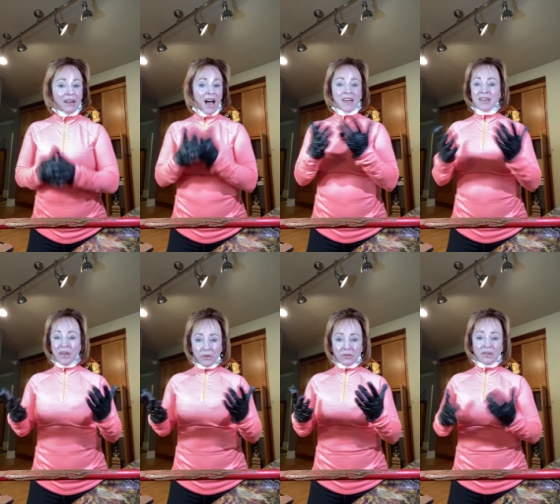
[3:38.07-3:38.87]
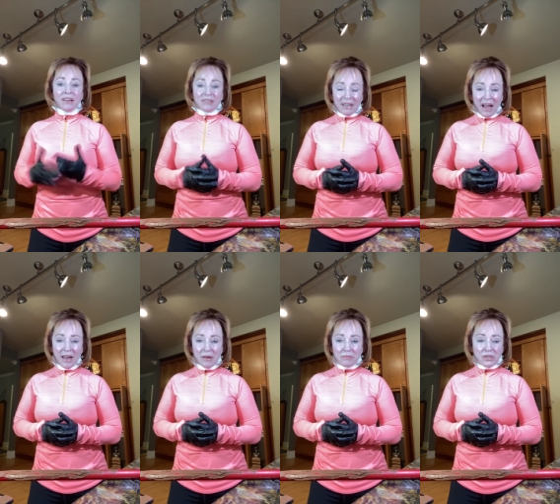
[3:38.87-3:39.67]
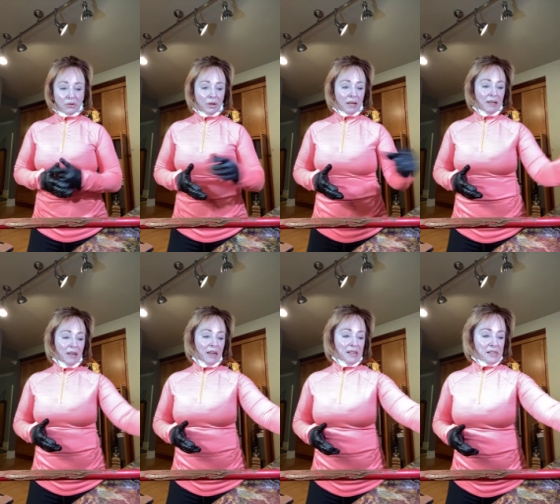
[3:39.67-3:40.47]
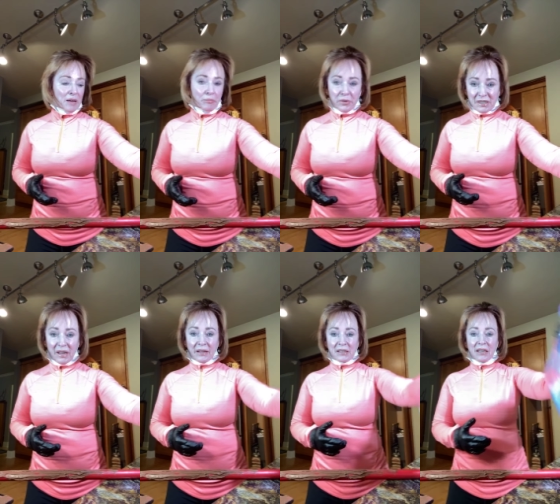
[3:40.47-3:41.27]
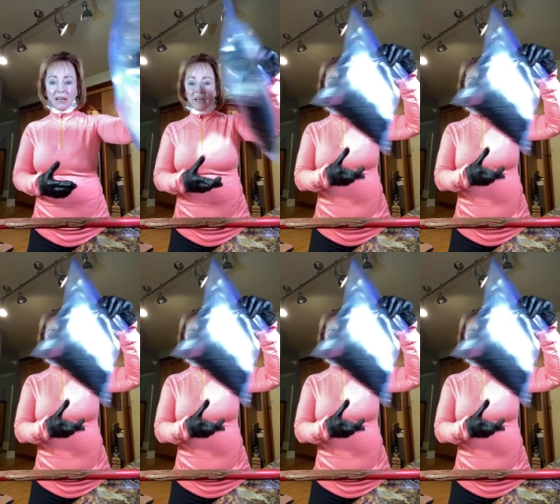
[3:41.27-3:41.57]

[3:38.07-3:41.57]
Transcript: Another thing that I am doing is I'm protecting